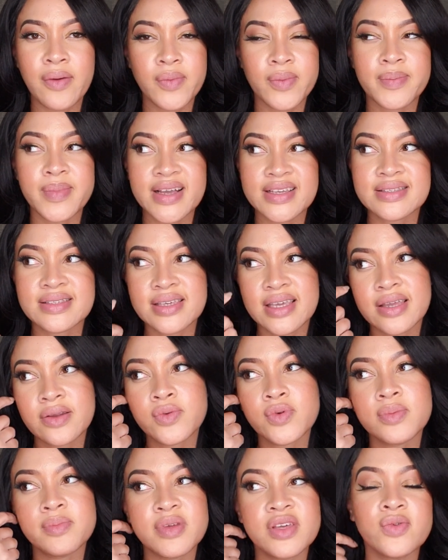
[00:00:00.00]
my skin
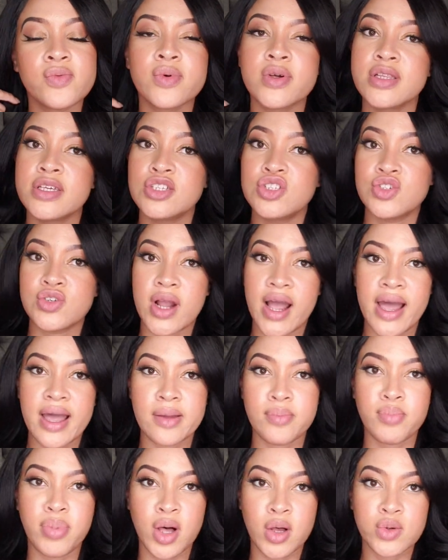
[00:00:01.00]
would be really dry
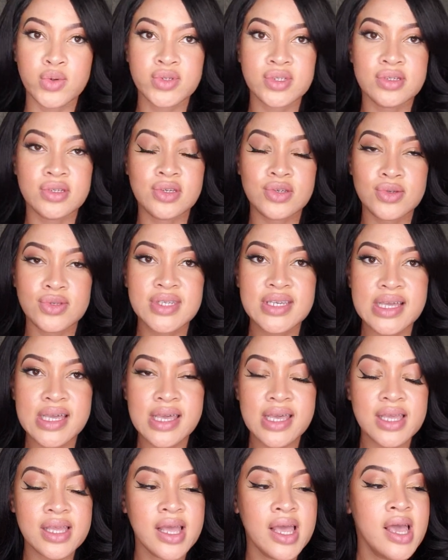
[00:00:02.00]
post using
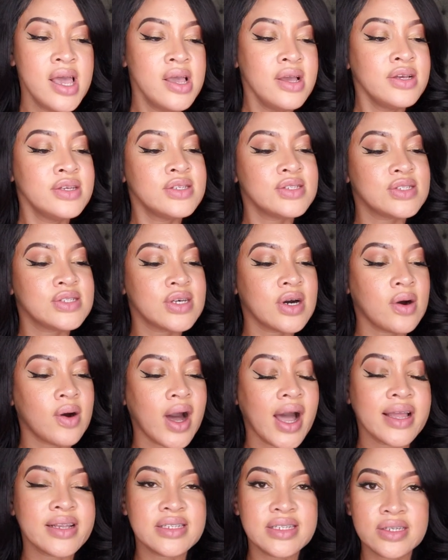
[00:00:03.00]
it, so
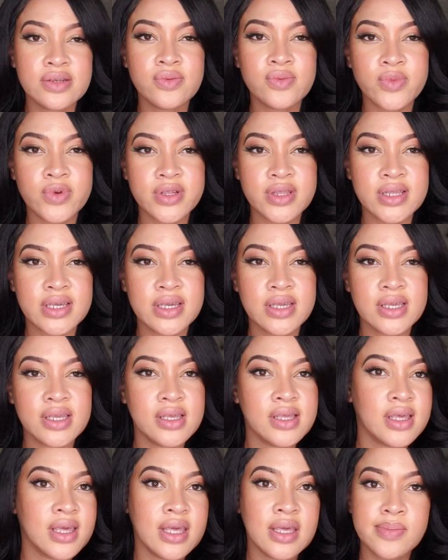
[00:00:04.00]
I didn't
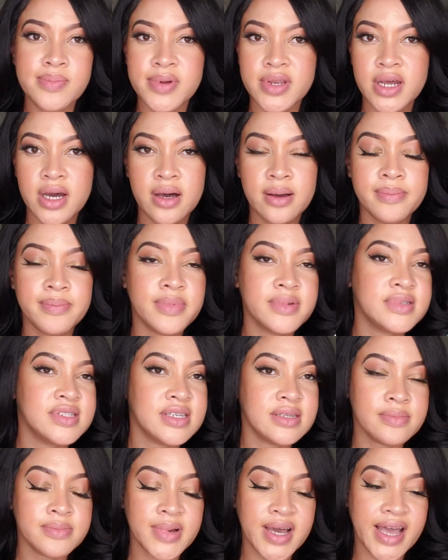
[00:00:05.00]
really keep it up,
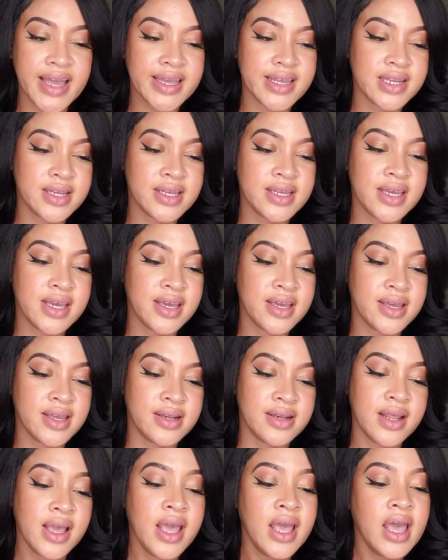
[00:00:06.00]
didn't buy it
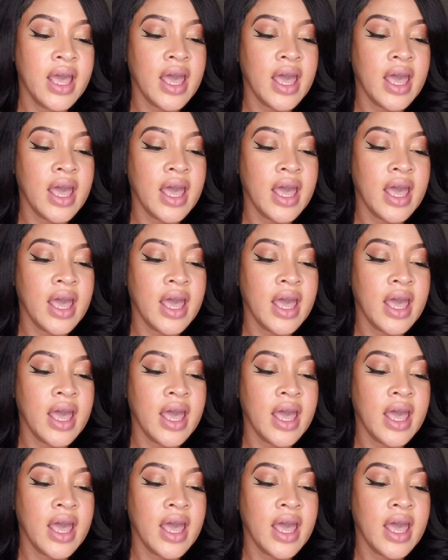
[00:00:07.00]
again.